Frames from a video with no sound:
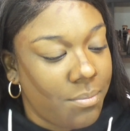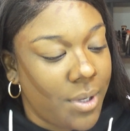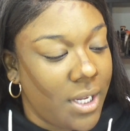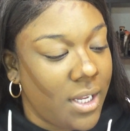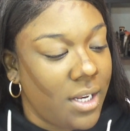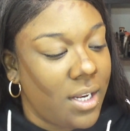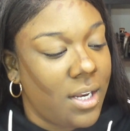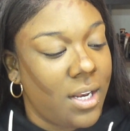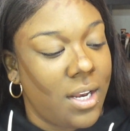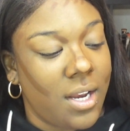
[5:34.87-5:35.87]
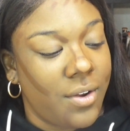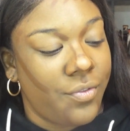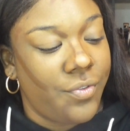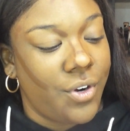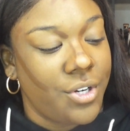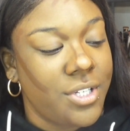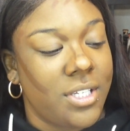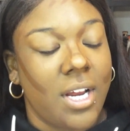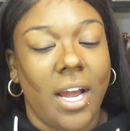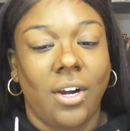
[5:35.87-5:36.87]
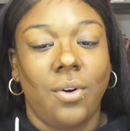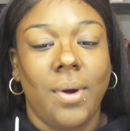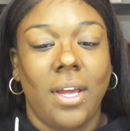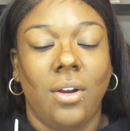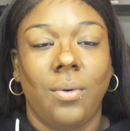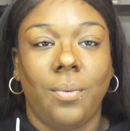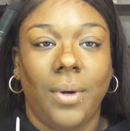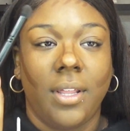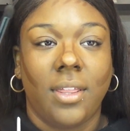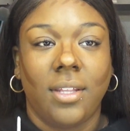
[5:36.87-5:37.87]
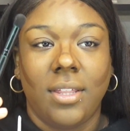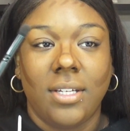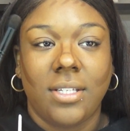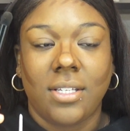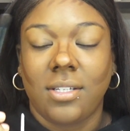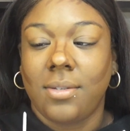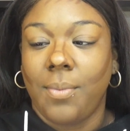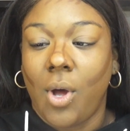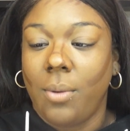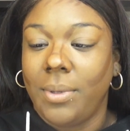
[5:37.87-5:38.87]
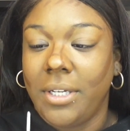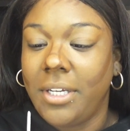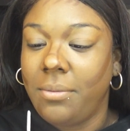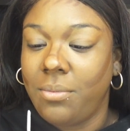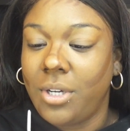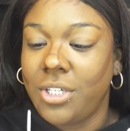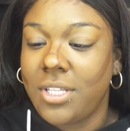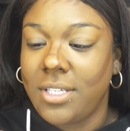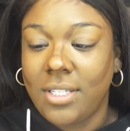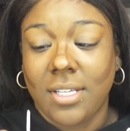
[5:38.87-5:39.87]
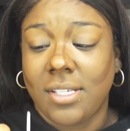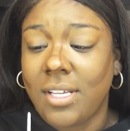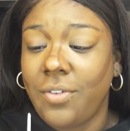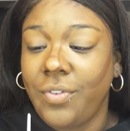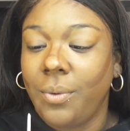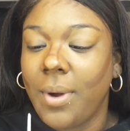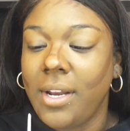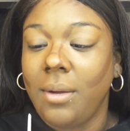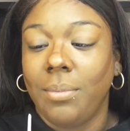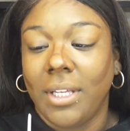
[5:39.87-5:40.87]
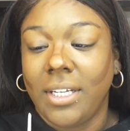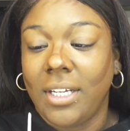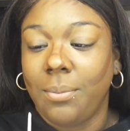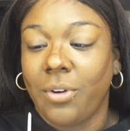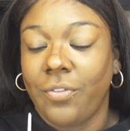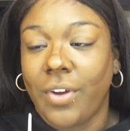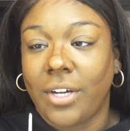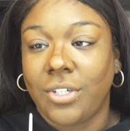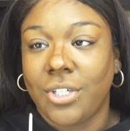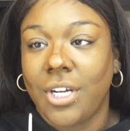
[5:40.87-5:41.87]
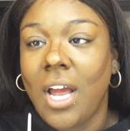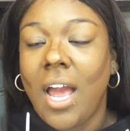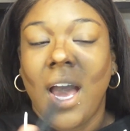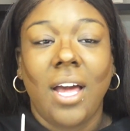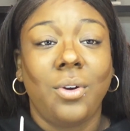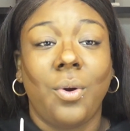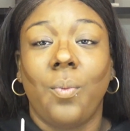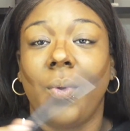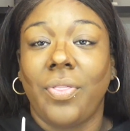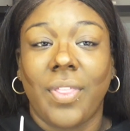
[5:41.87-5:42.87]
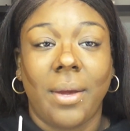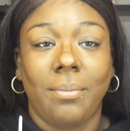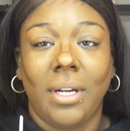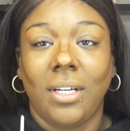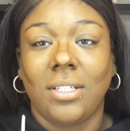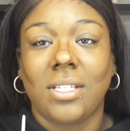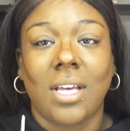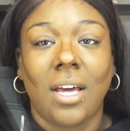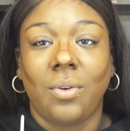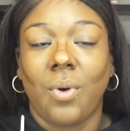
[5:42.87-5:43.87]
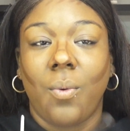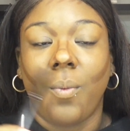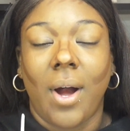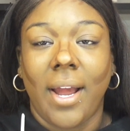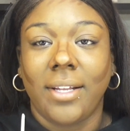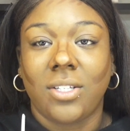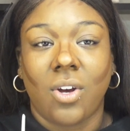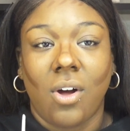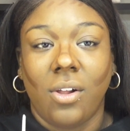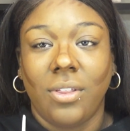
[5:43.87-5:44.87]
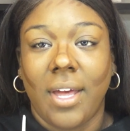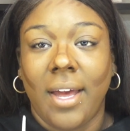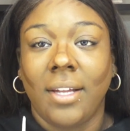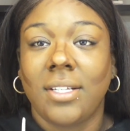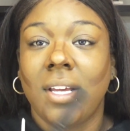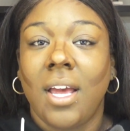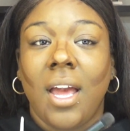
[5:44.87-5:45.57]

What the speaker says: But first I go in with this small blending brush. This is a Selfie Ready Blending Perfector. I don't know what that means. I don't know why it's called that.